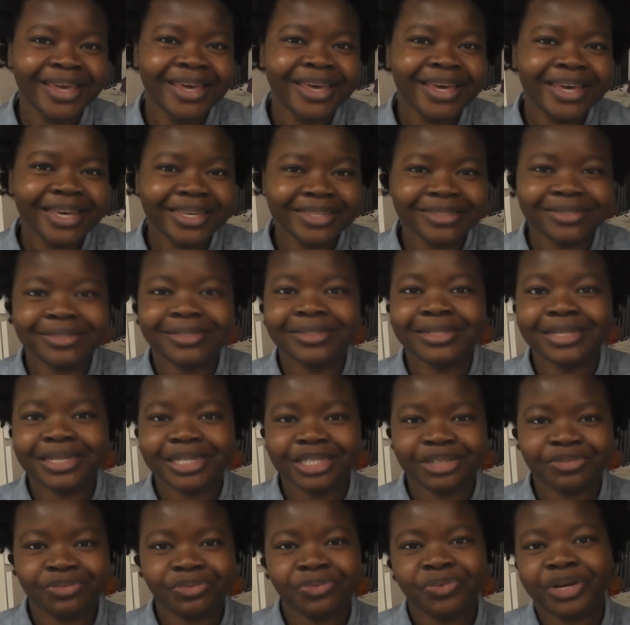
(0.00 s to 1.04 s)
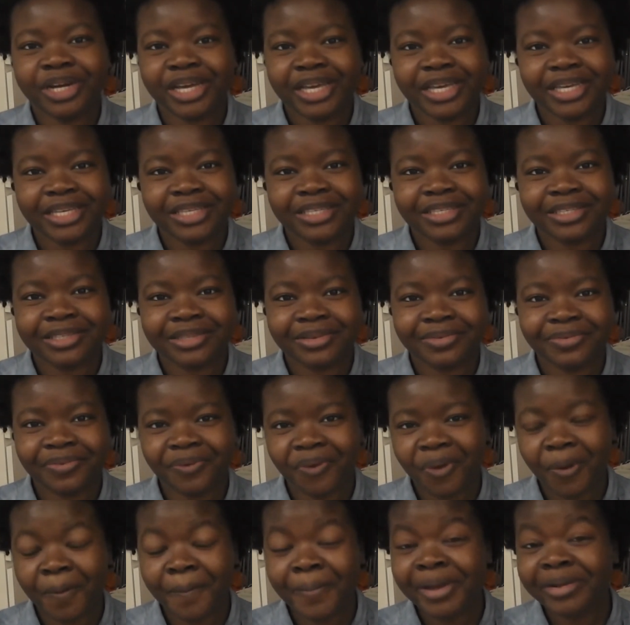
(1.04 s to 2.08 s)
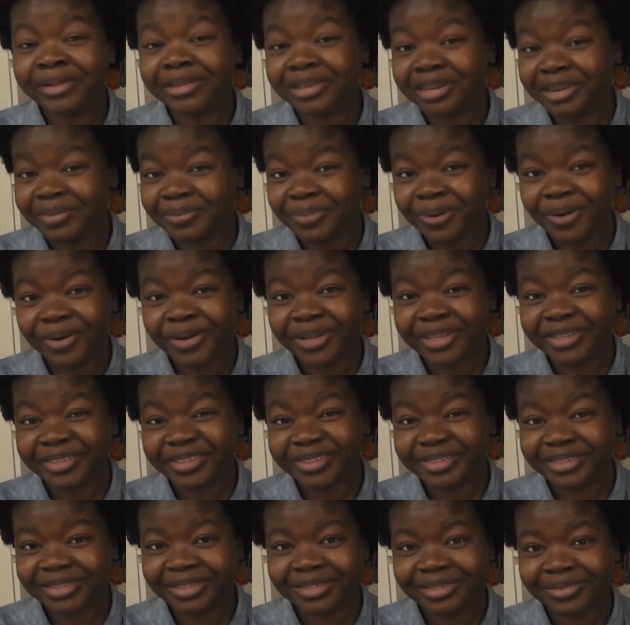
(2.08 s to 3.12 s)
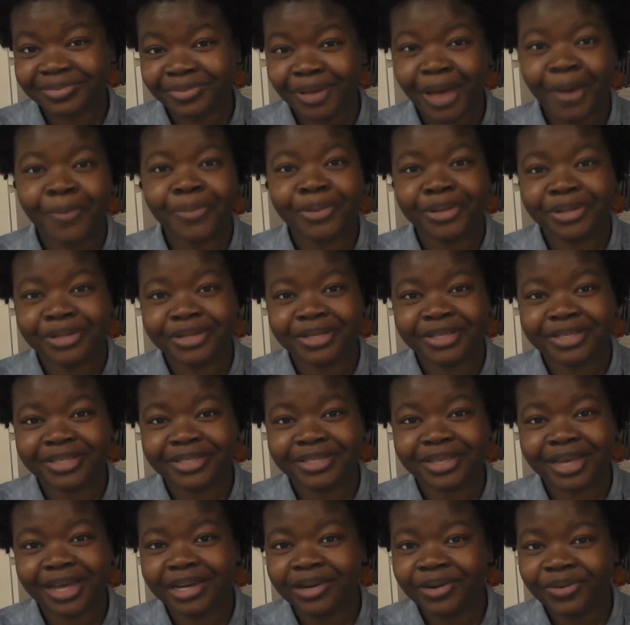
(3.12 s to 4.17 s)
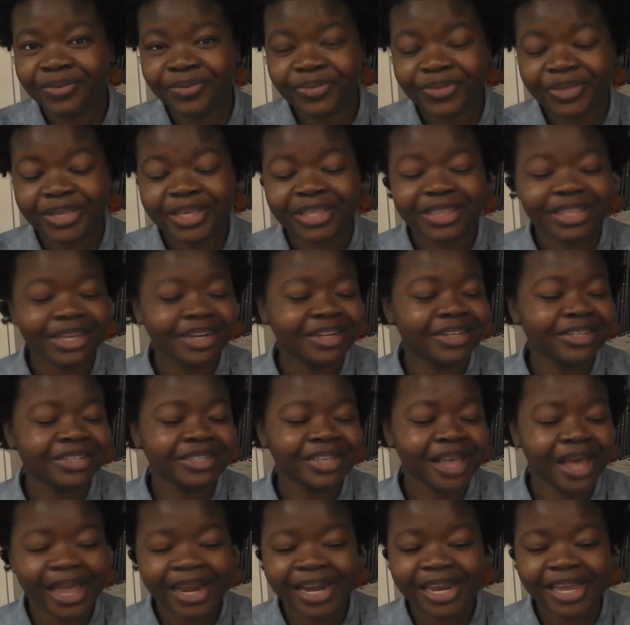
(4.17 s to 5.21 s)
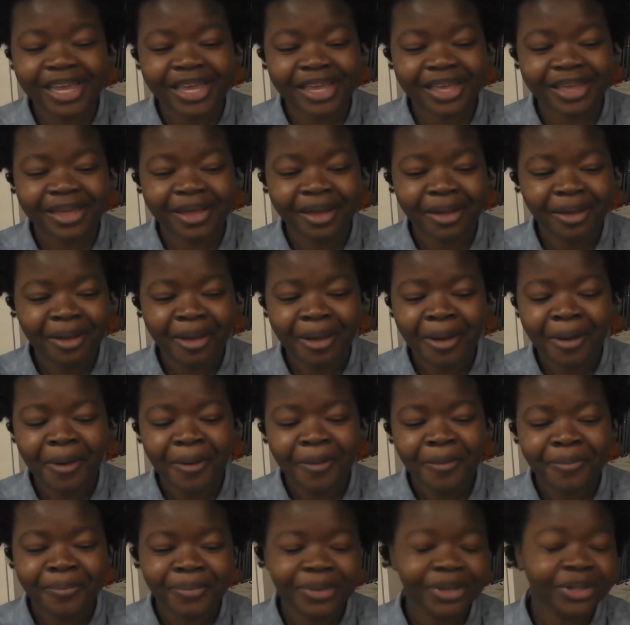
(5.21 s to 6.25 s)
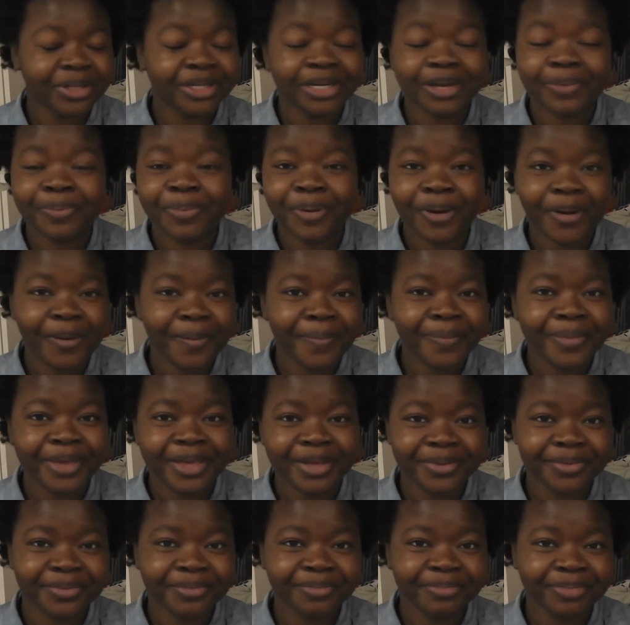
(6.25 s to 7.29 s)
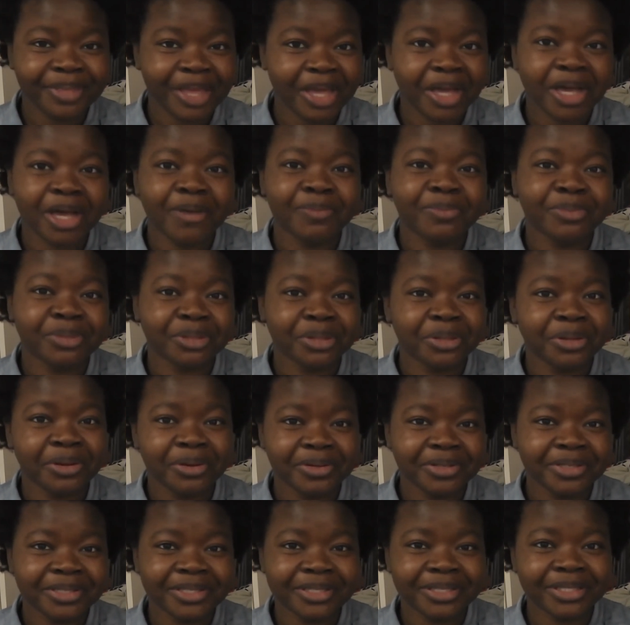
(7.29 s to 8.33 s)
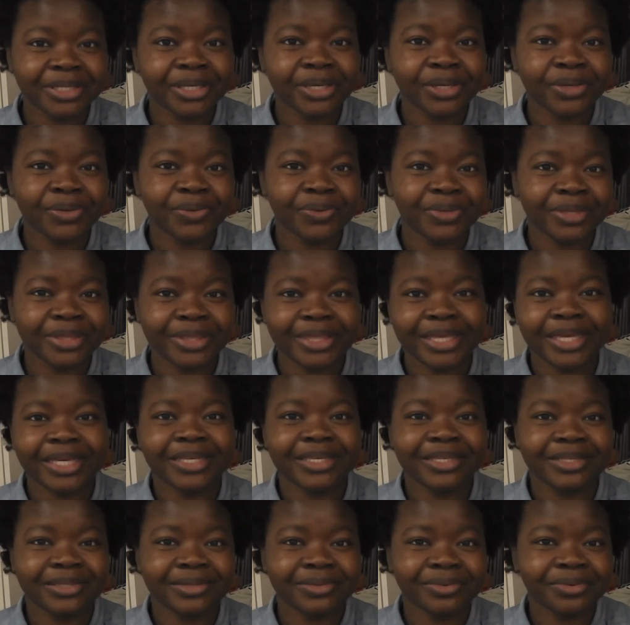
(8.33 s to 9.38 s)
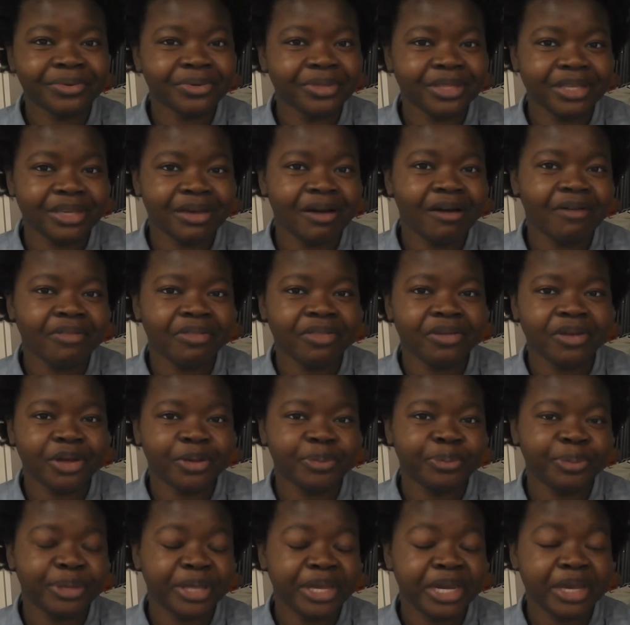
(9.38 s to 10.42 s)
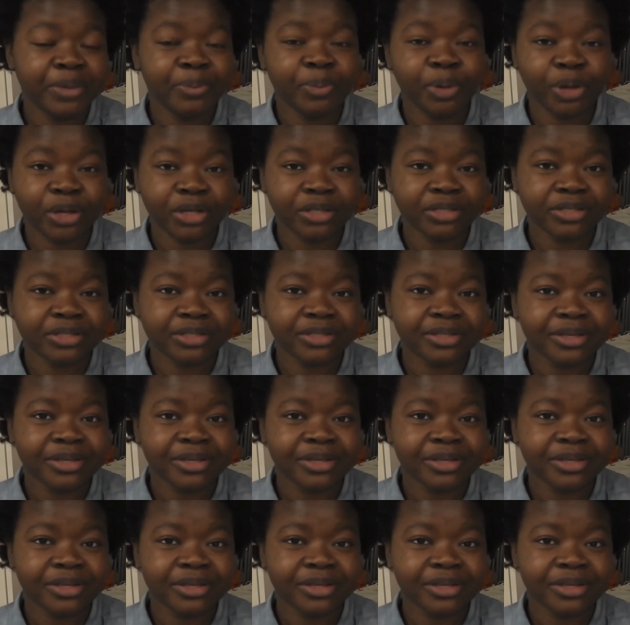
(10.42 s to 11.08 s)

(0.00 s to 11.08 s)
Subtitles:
It's delish for what it is. For a meal in a pot, this is fabulous. I don't think there is any meal in a pot meal that comes close to this or the other Plenny Pots.